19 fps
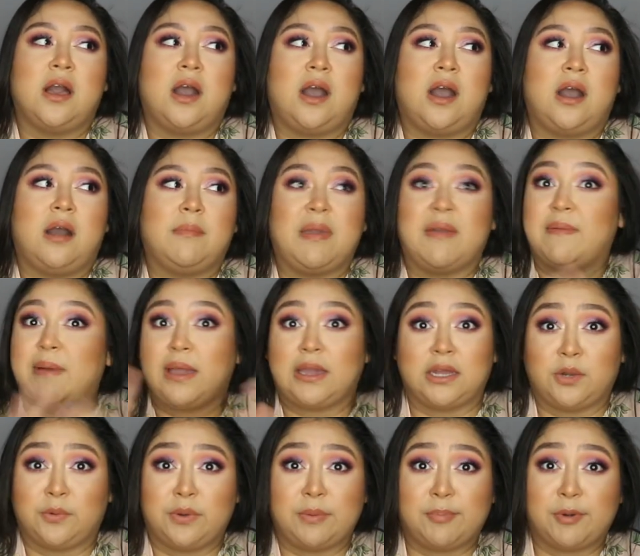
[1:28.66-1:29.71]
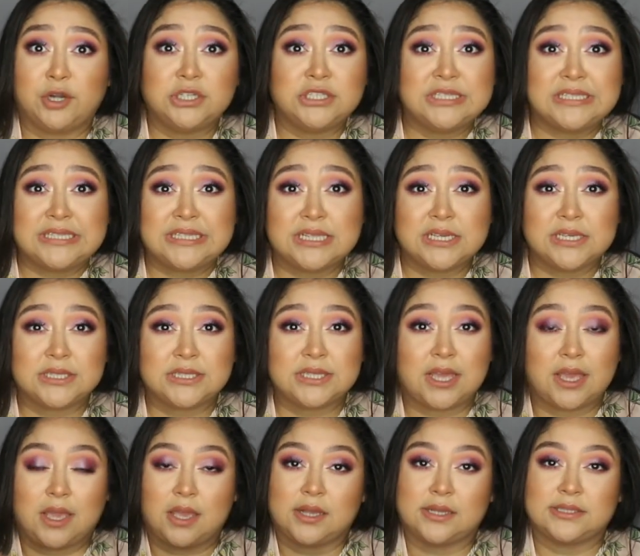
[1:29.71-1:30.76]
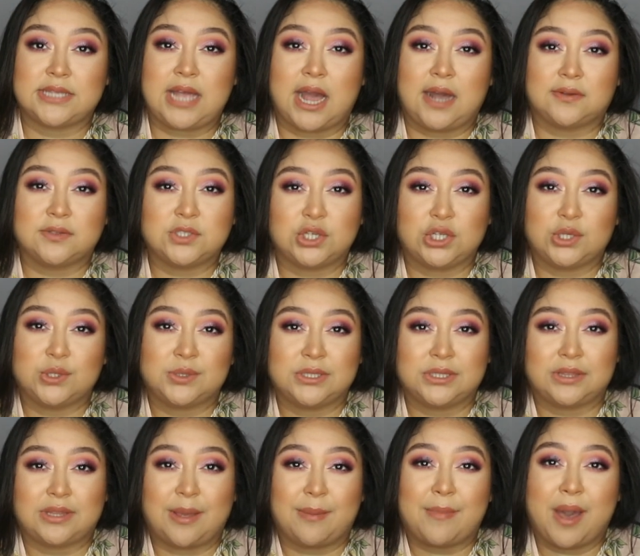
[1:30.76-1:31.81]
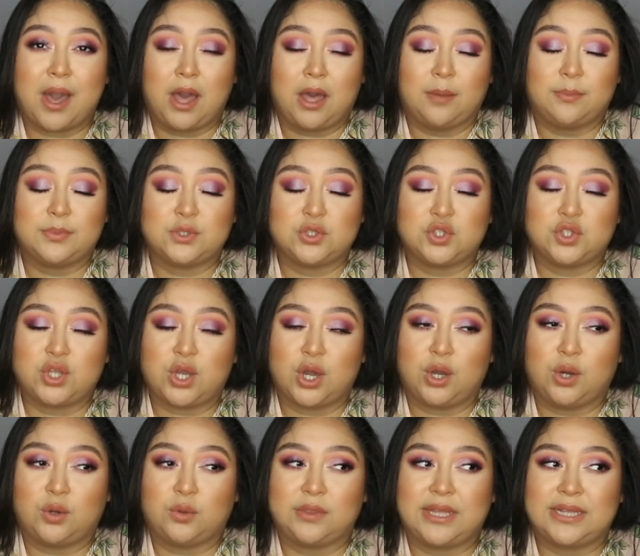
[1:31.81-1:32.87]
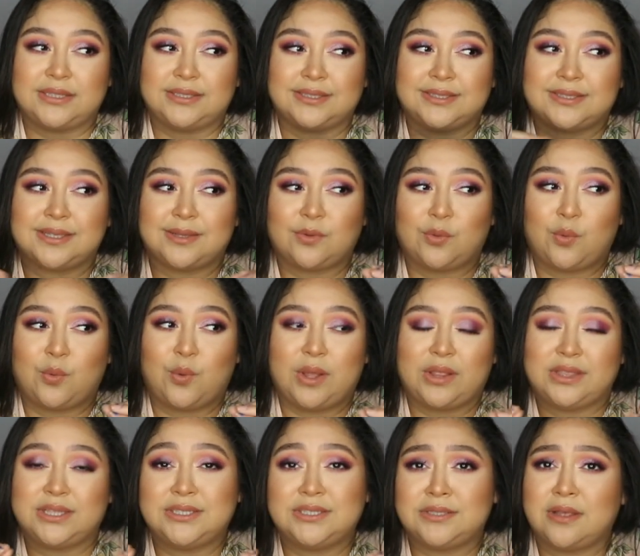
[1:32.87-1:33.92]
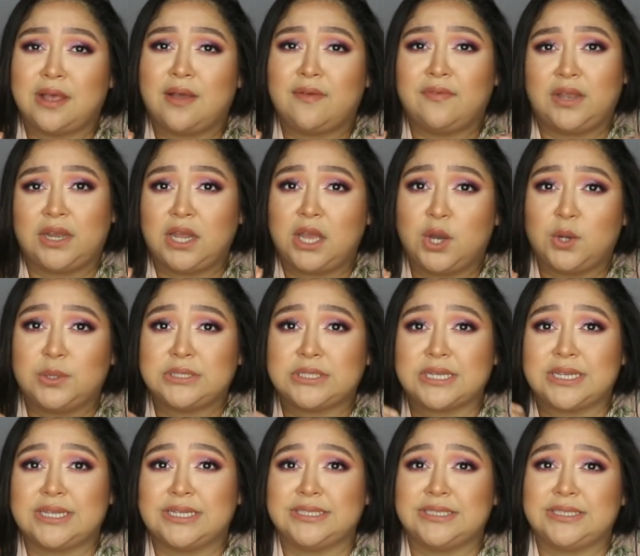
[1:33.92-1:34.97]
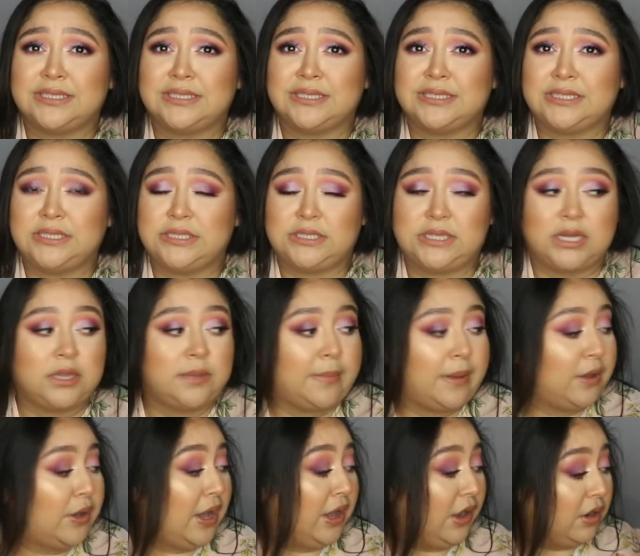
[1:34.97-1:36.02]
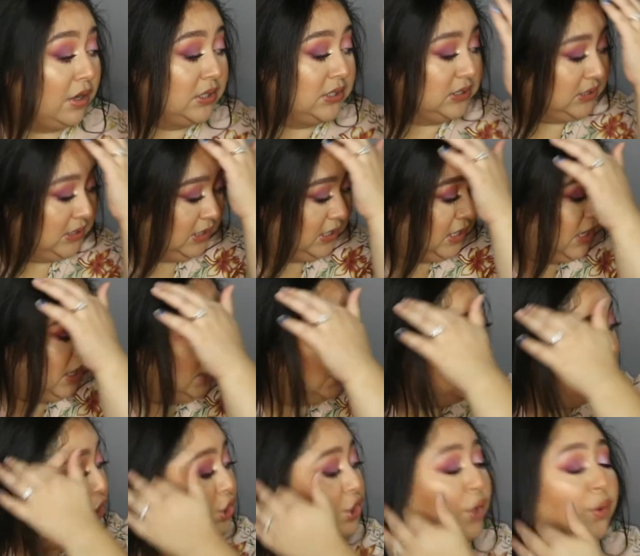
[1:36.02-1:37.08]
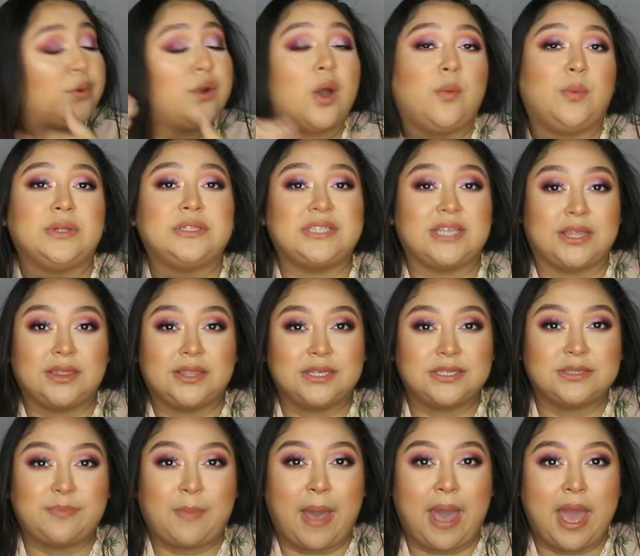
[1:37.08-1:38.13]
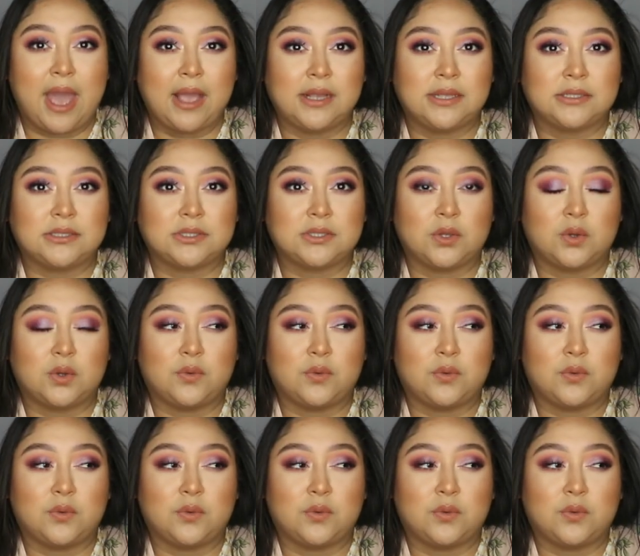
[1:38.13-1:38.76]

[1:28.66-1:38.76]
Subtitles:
am I going to repurchase these things after using them up? So that's what this video is going to detail about. I honestly don't know what's in these bags